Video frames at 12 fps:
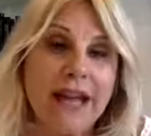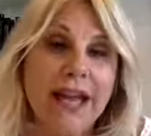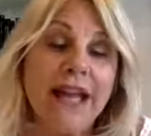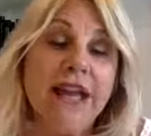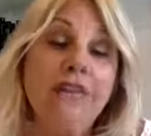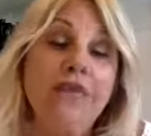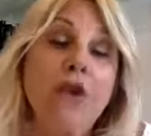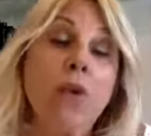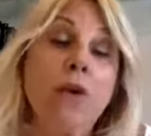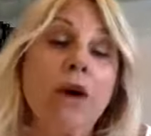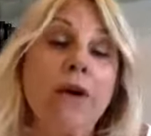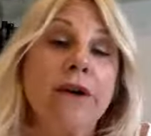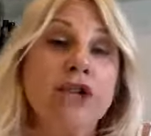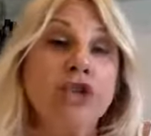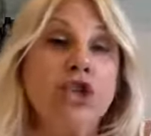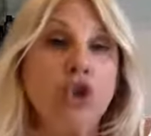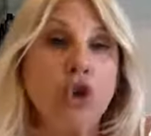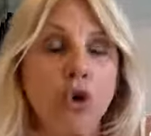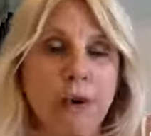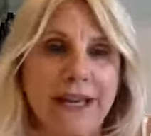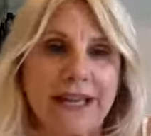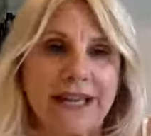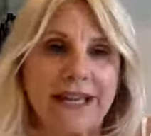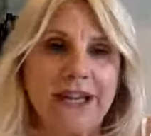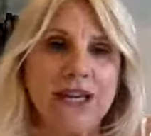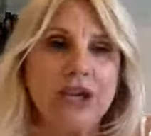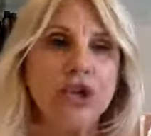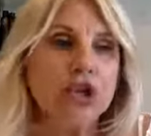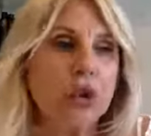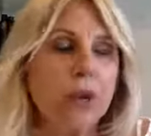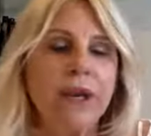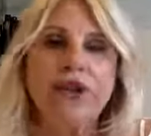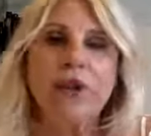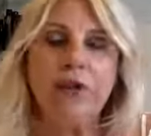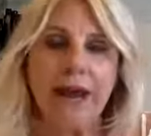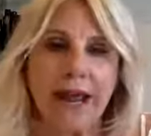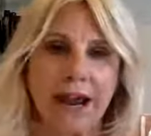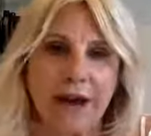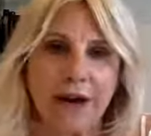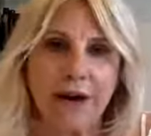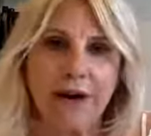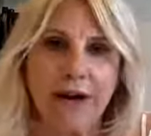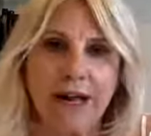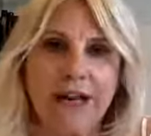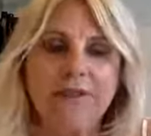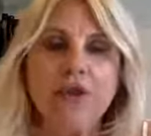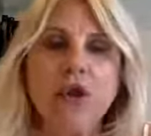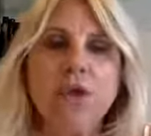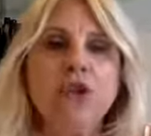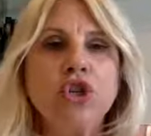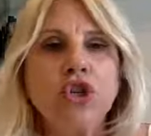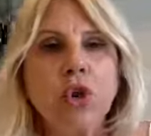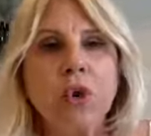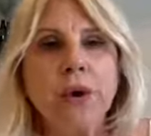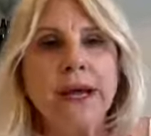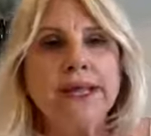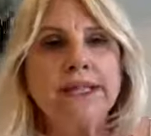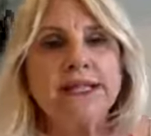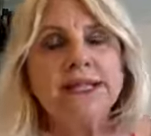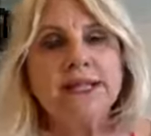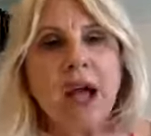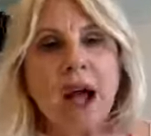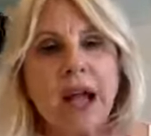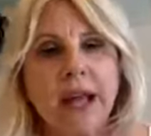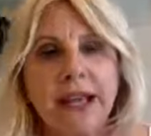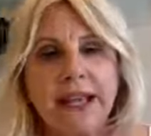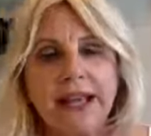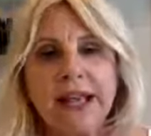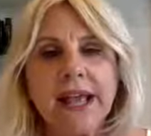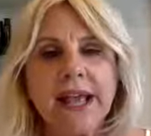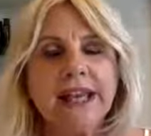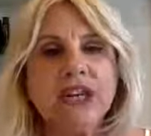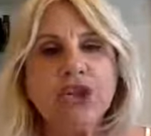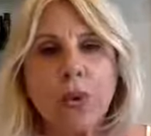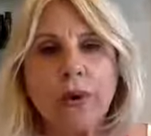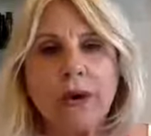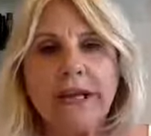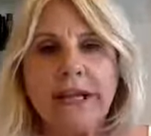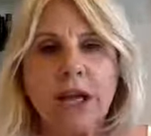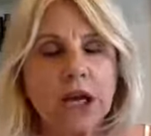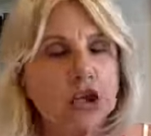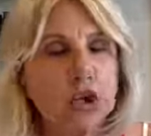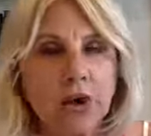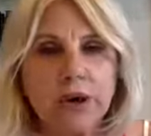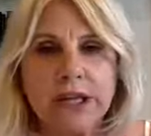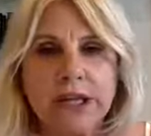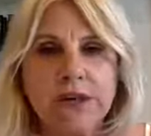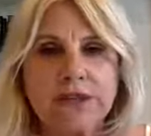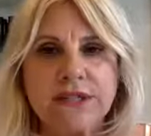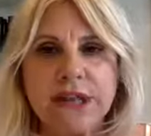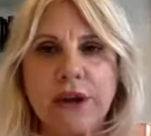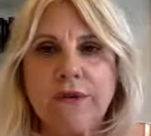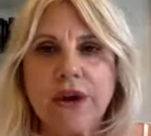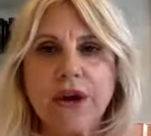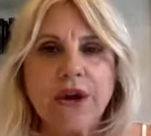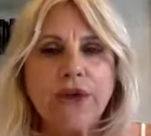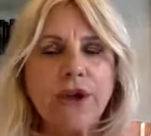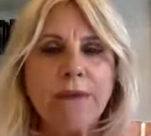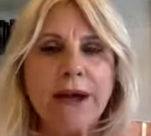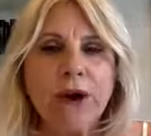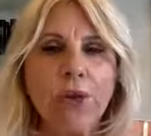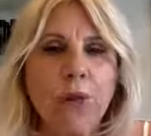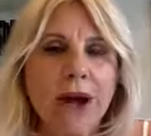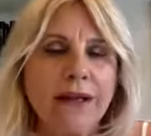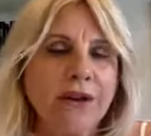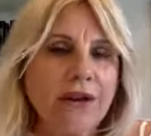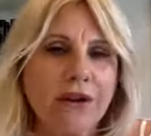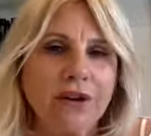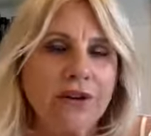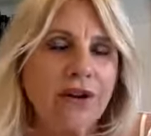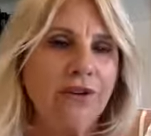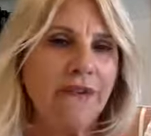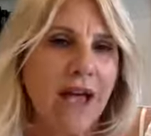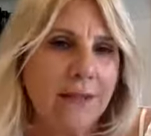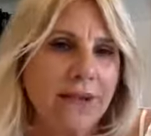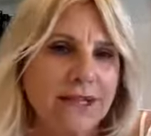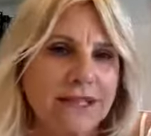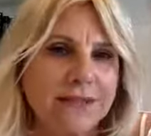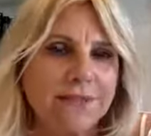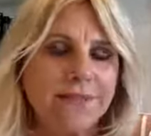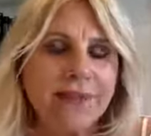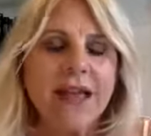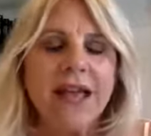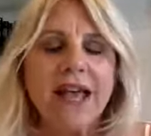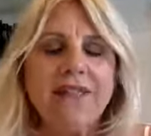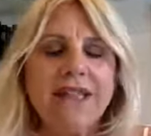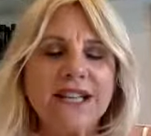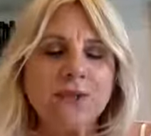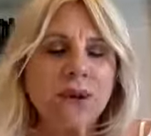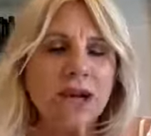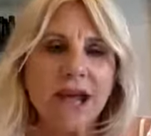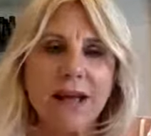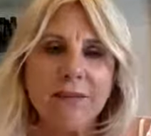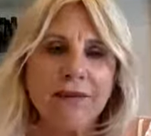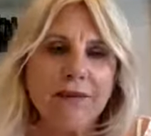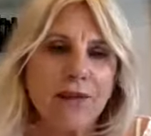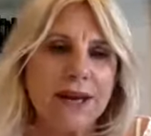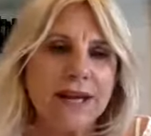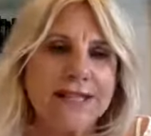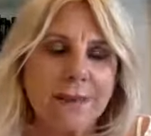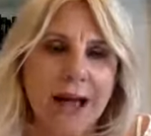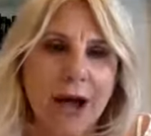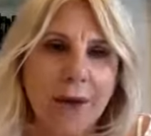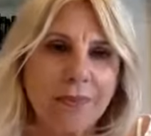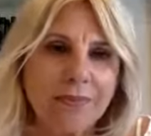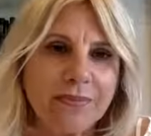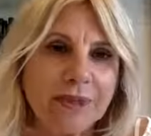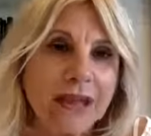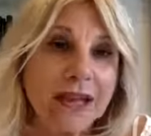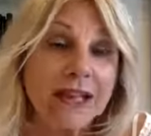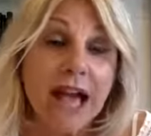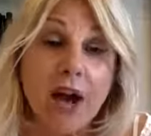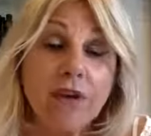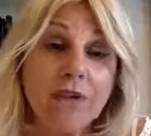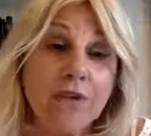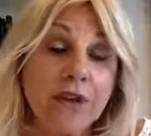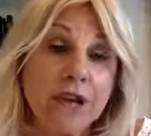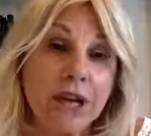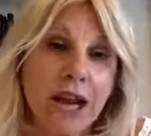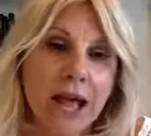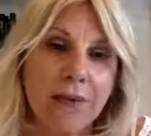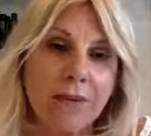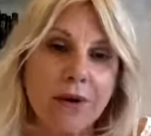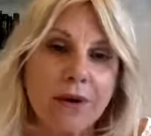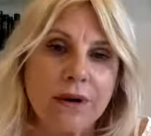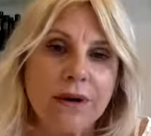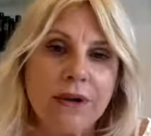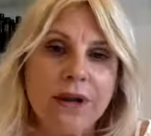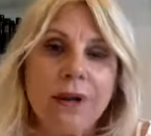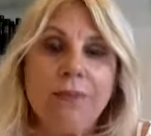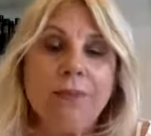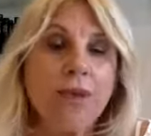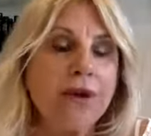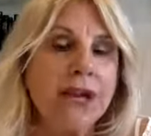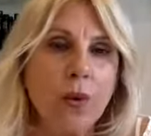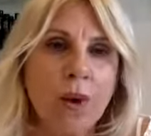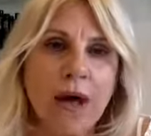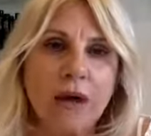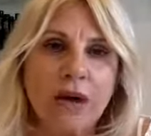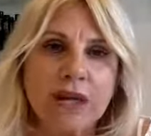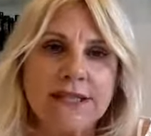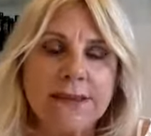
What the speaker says: And if you are enjoying doing your hair, and if you enjoy styling and adorning yourself, no matter what, you're gonna look fabulous. And that's what Glamifornia is about. California glamour, beauty, wellness,